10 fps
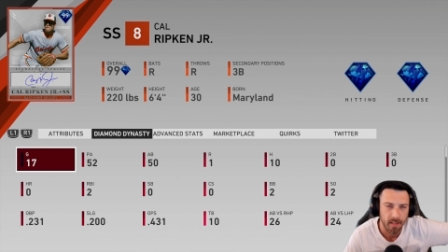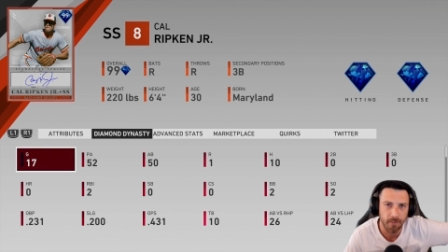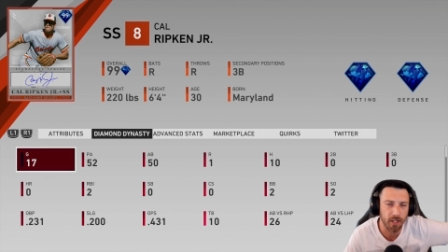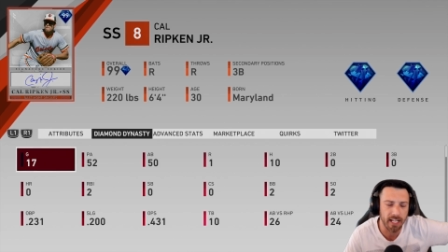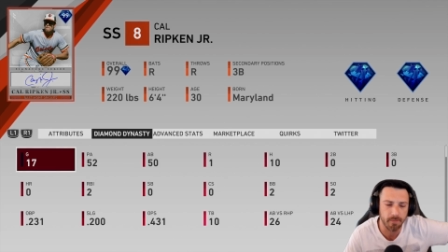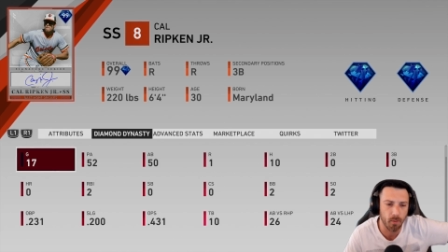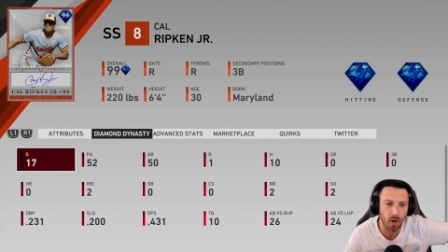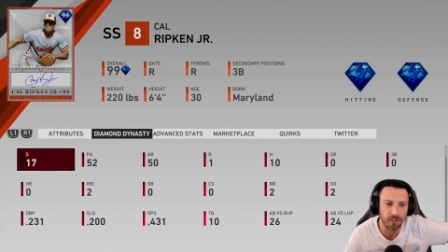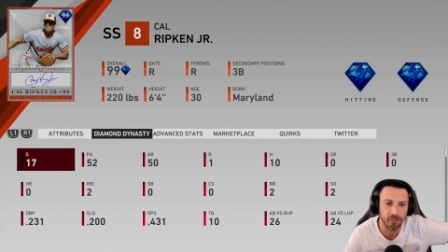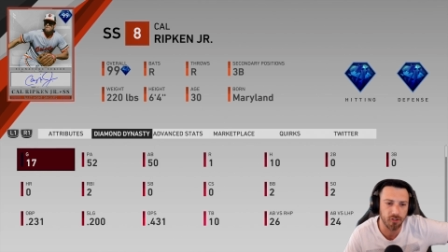If you guys have been
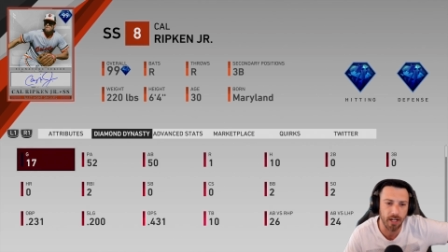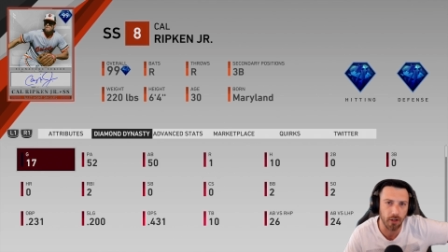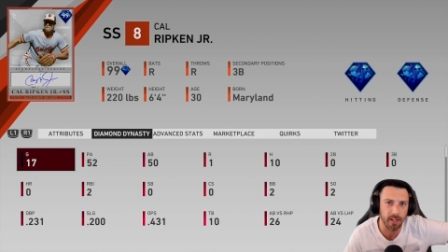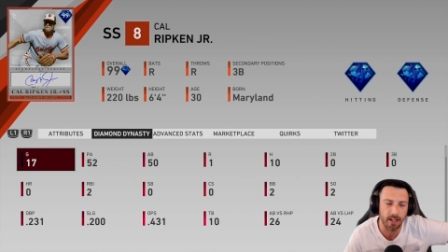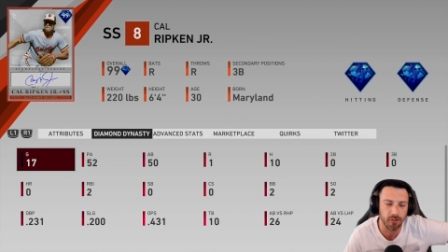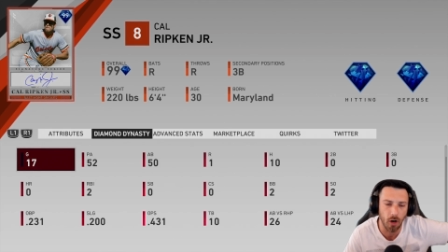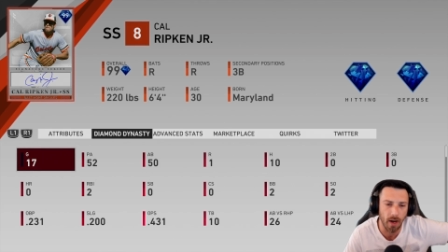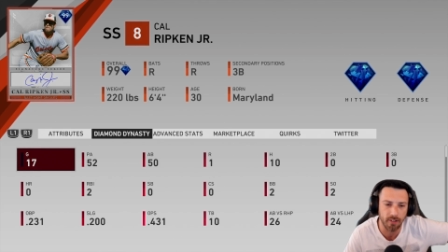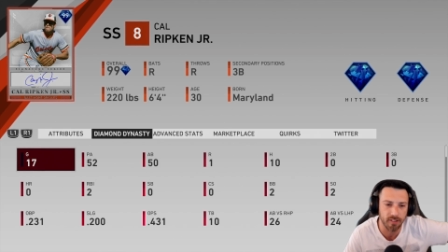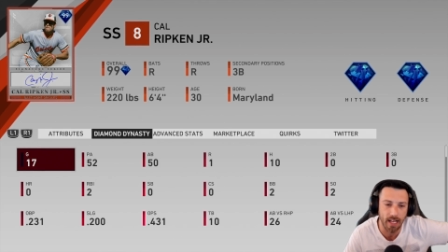watching the channel, you guys know
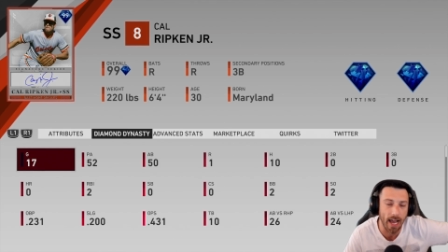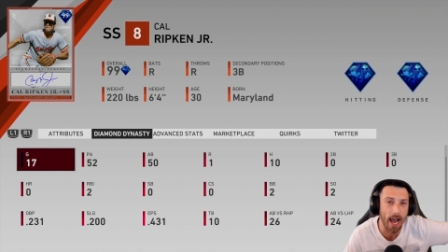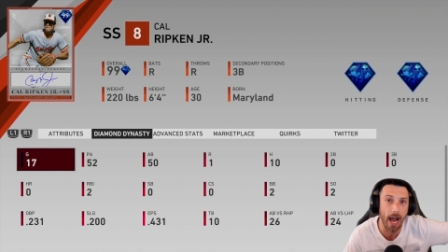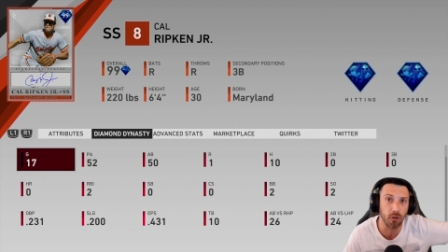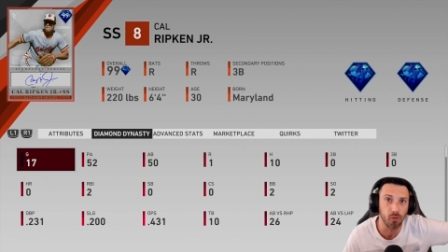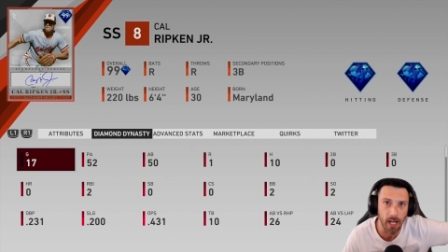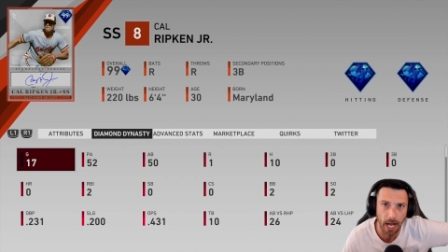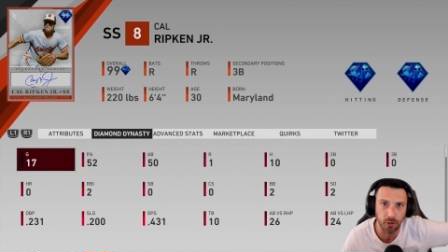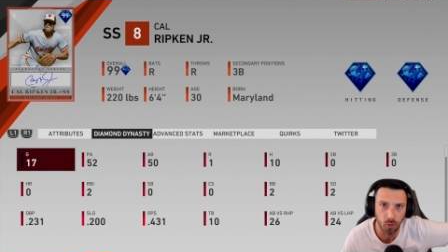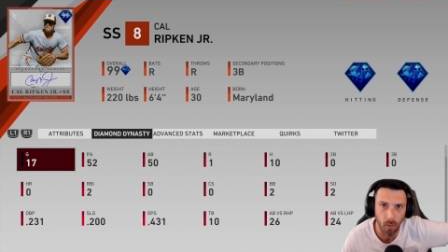I just, I, I do
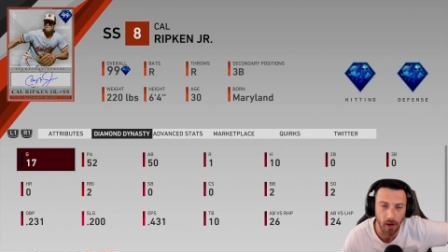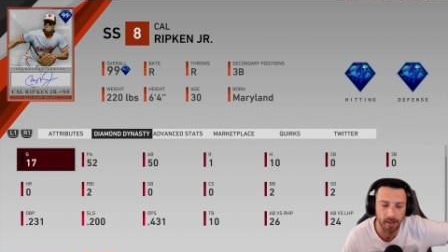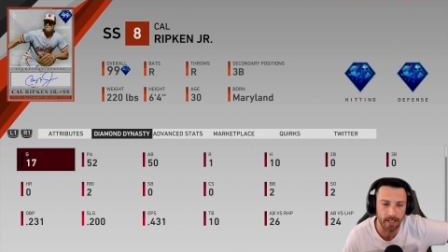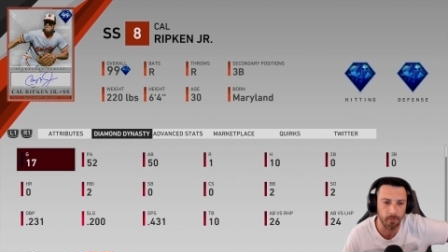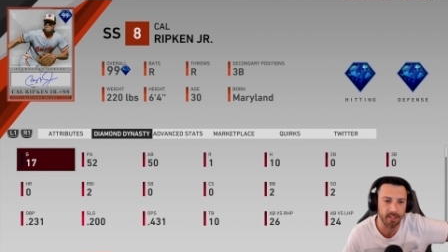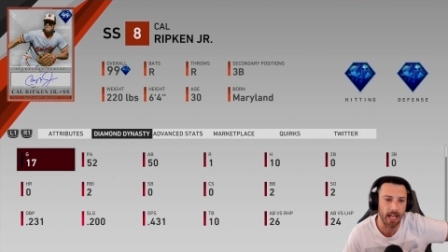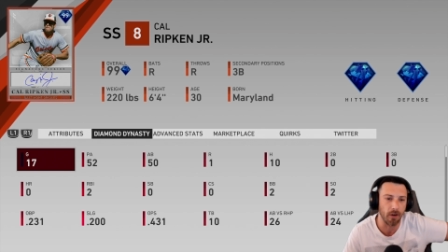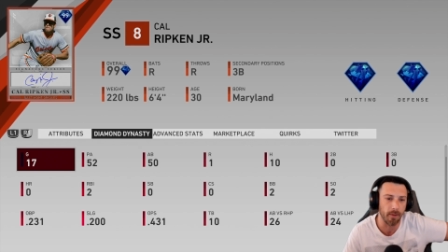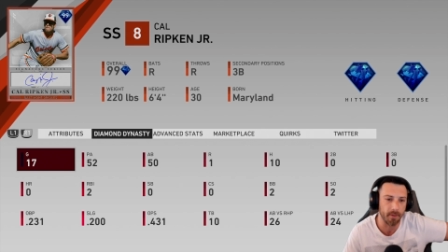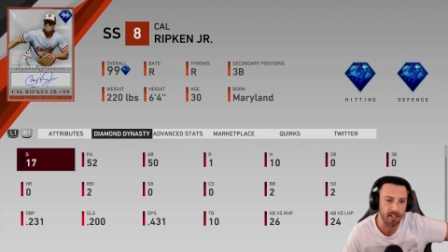not do well hitting with Cal
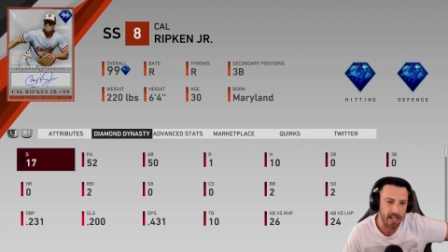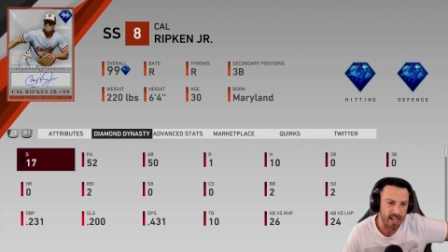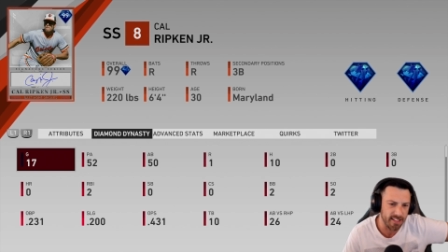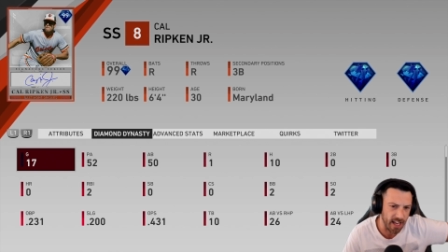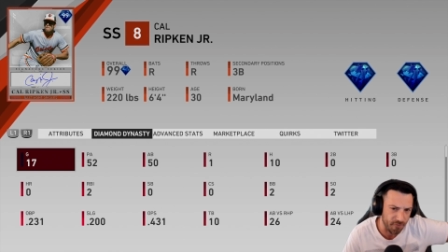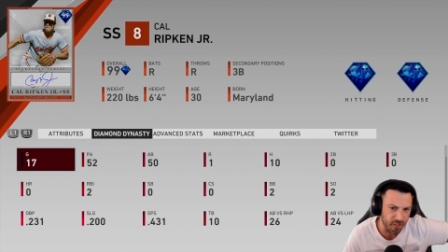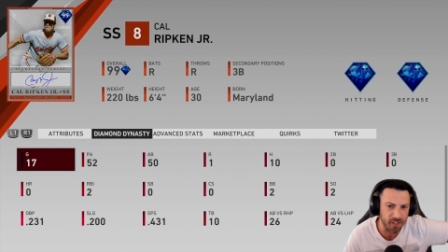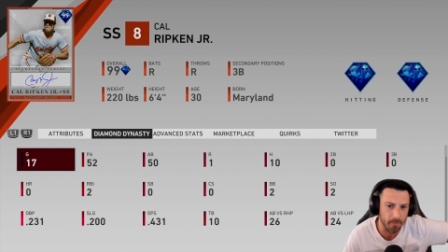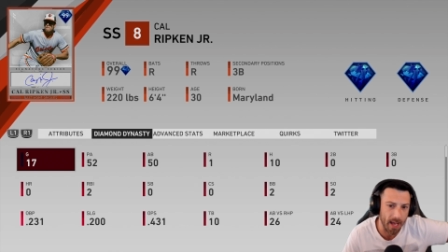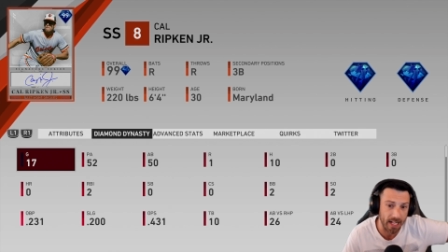Ripken. He's got 50
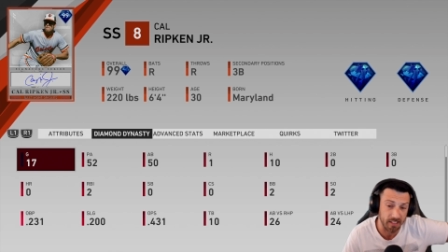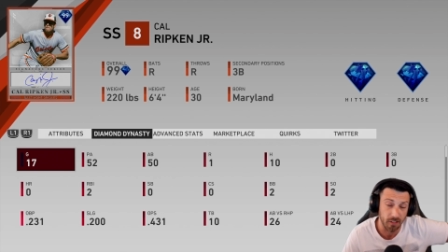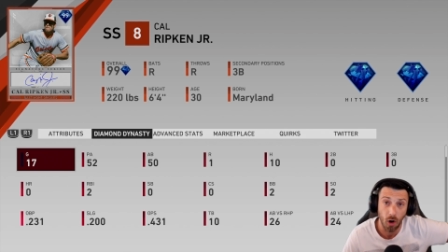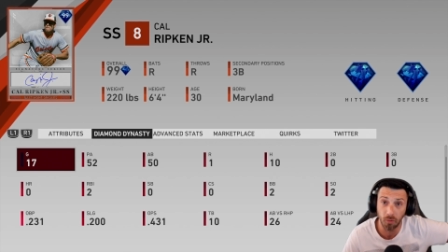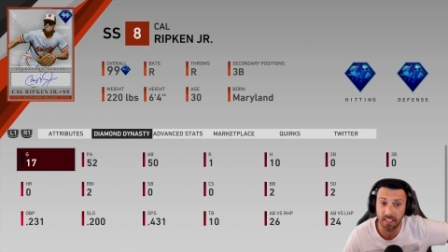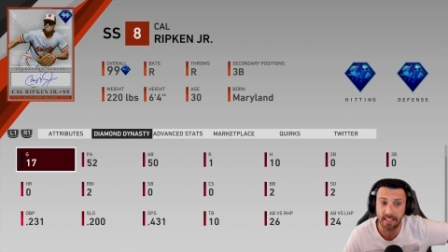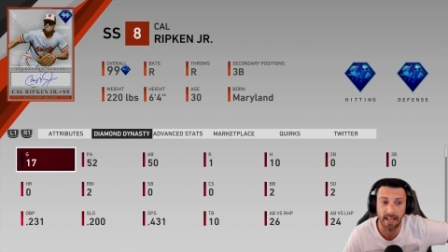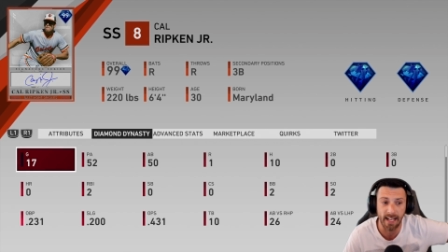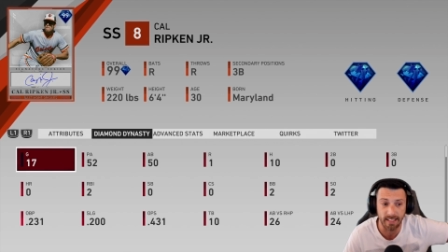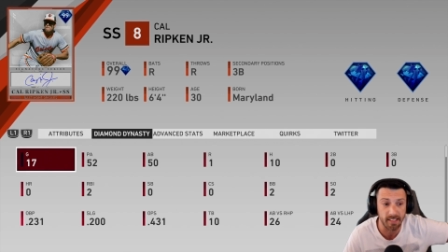at-bats, only 10
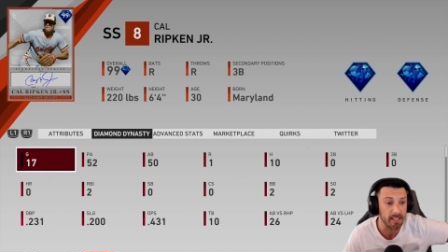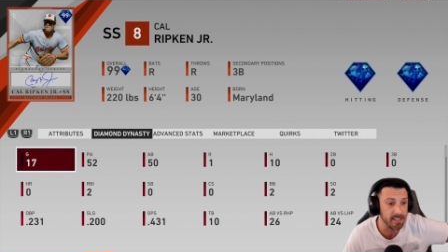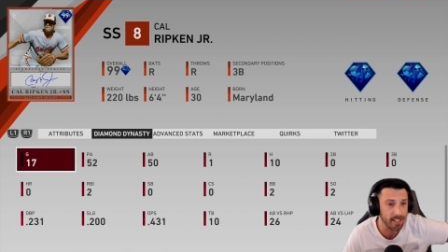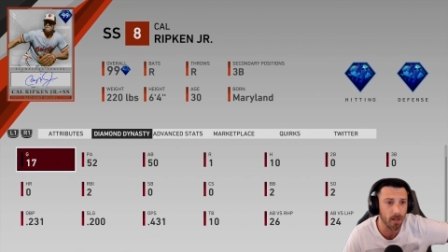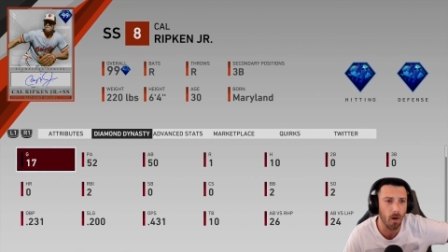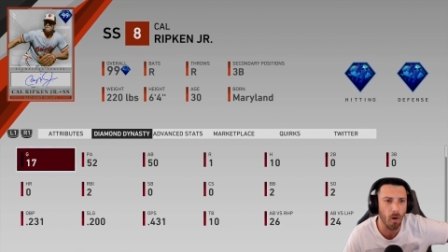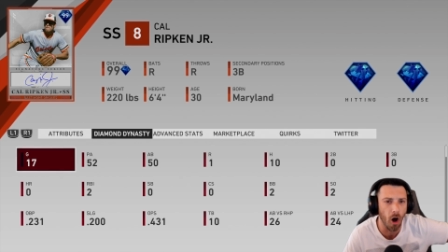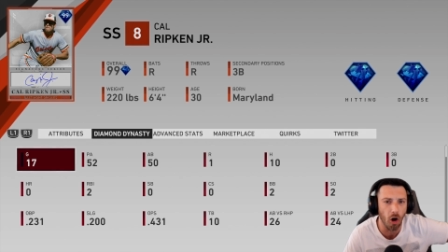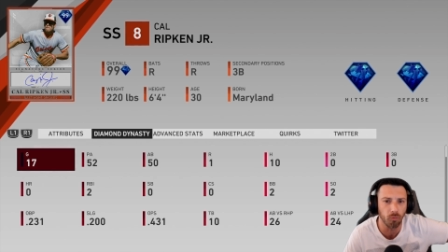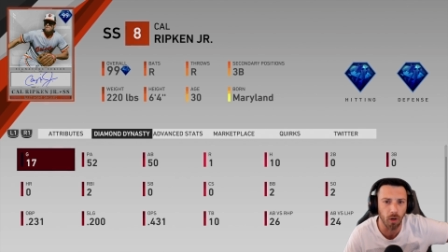hits, zero
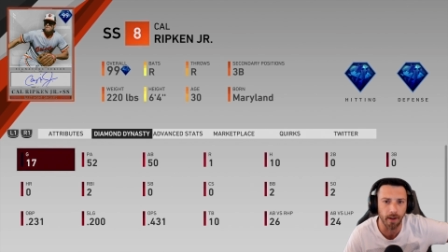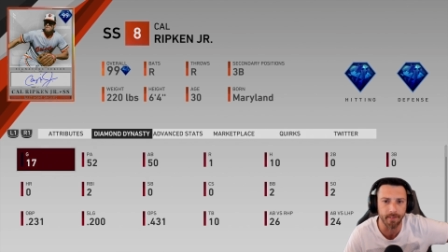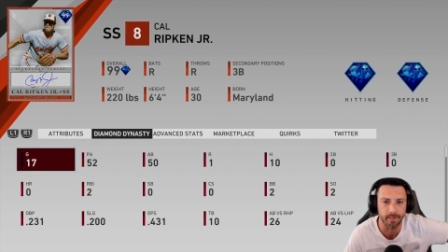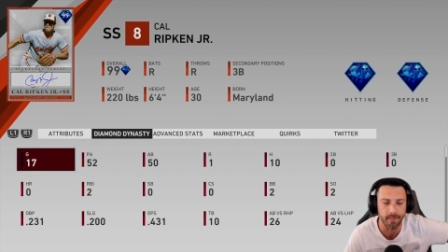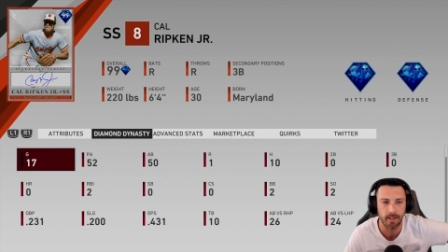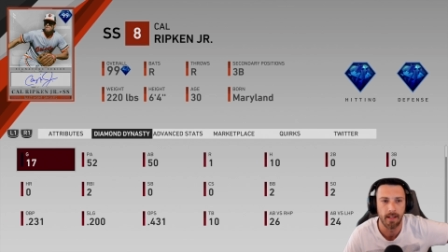home runs.